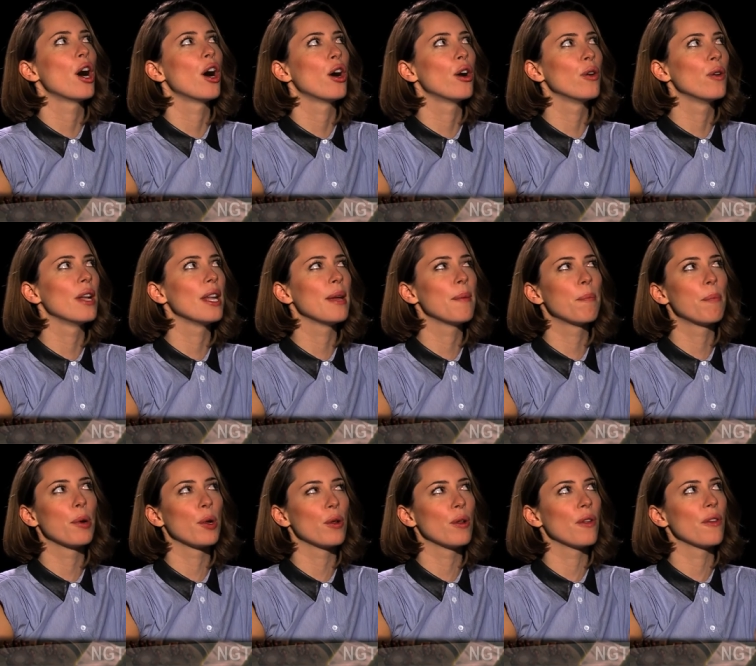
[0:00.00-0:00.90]
Holy
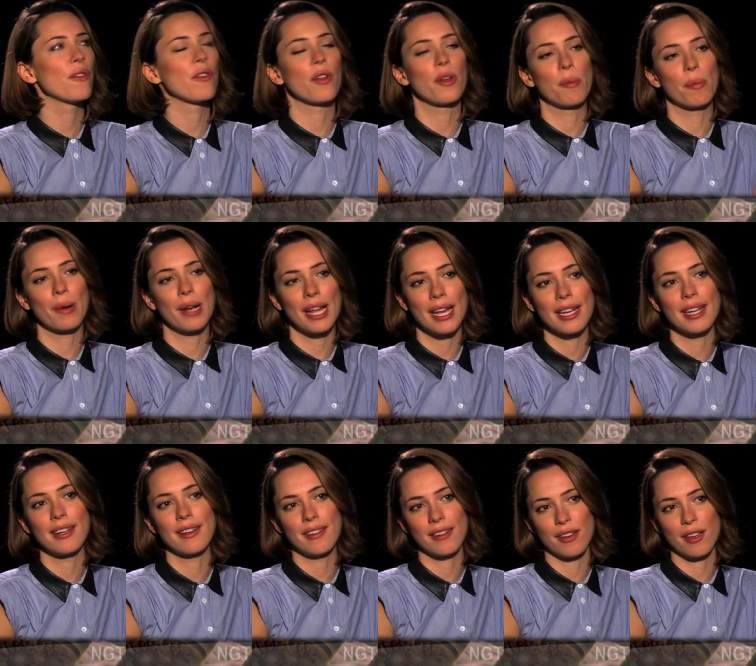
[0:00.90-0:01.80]
balls on a
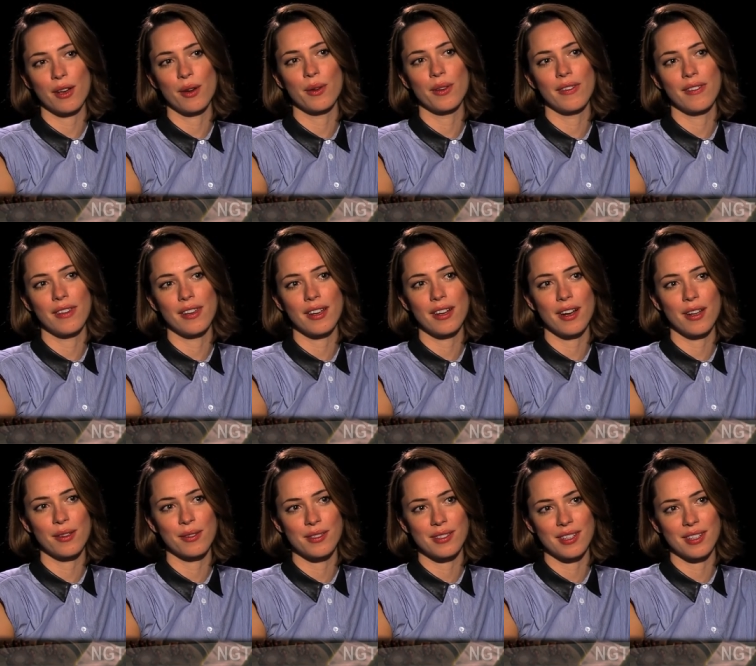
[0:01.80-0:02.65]
plate. Go and see a closed